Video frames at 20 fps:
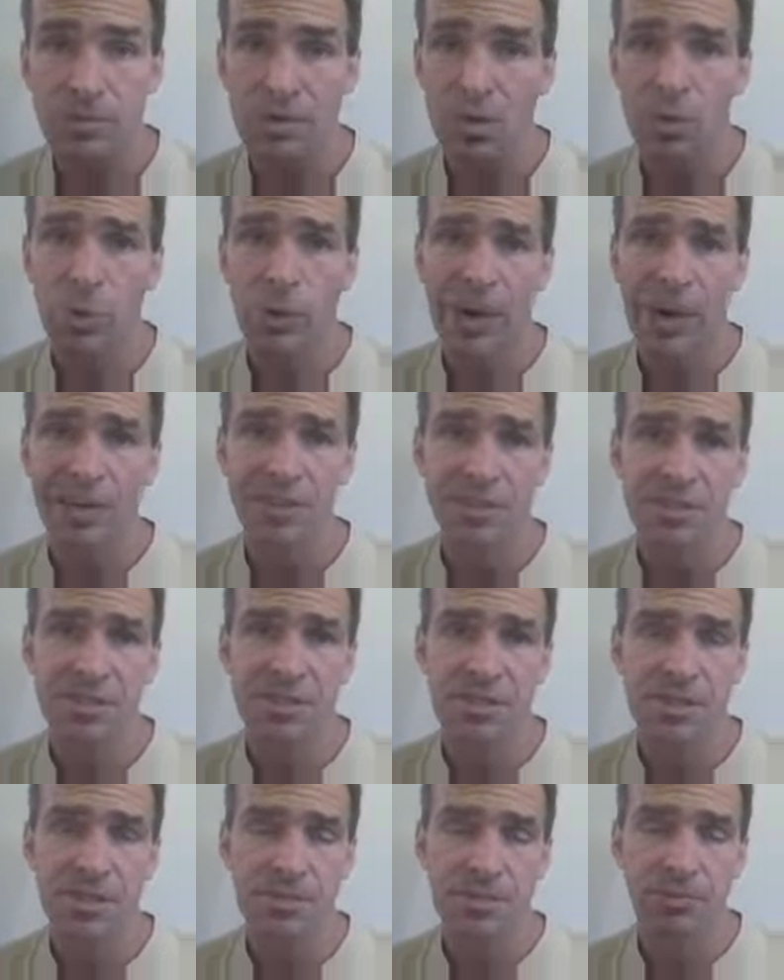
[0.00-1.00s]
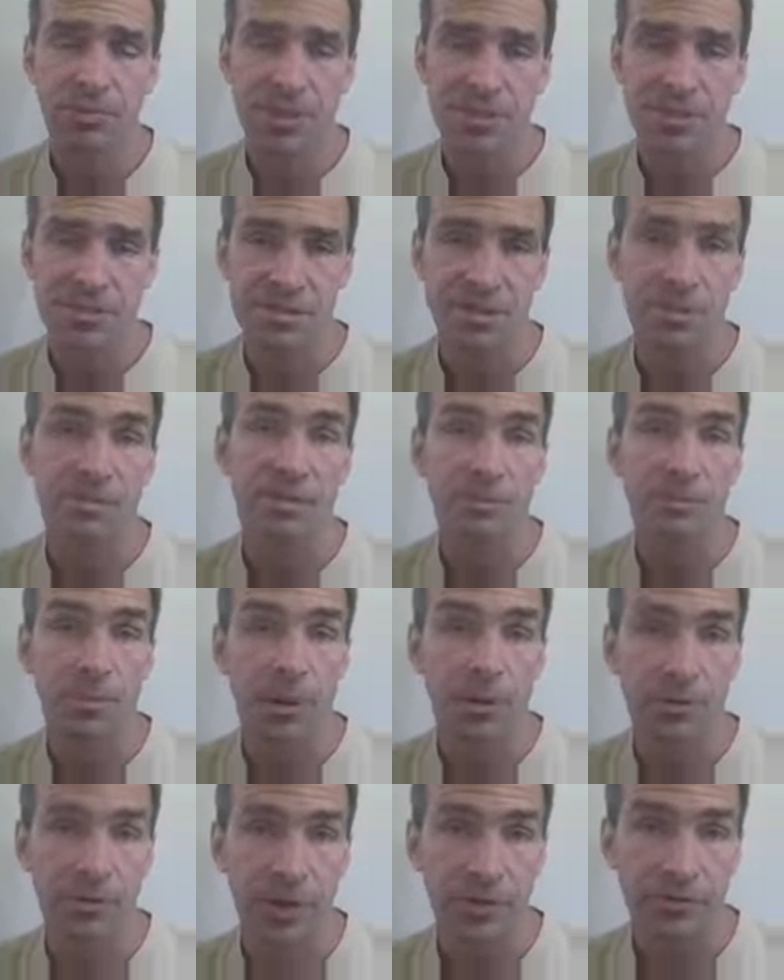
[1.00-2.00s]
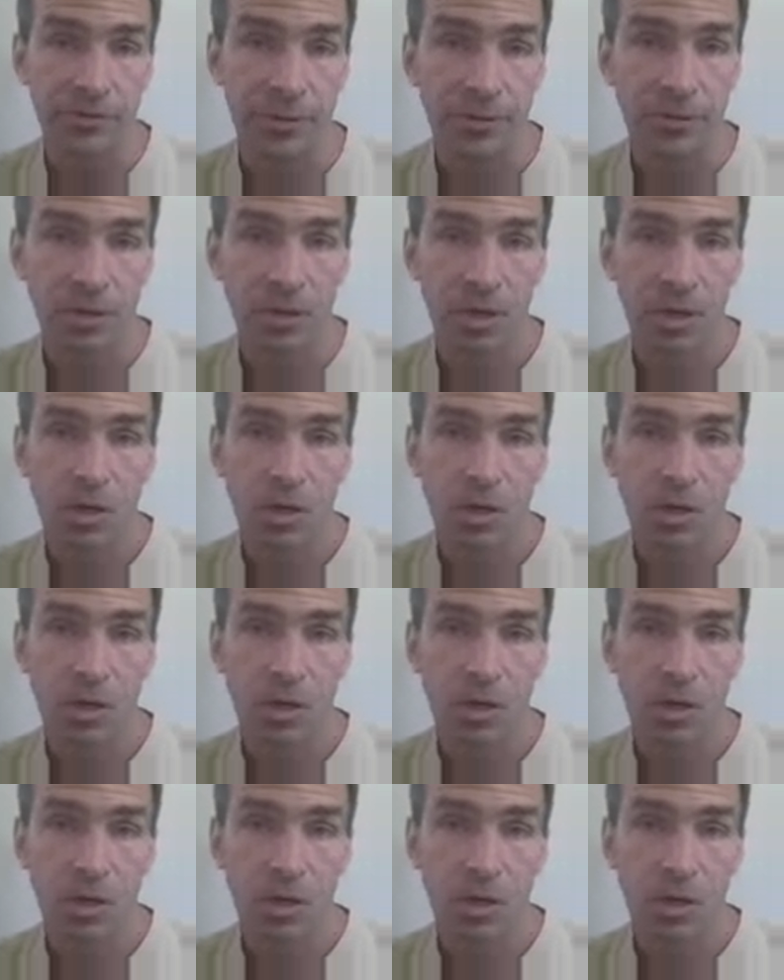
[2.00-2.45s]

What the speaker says: We actually see this in places like the small intestine,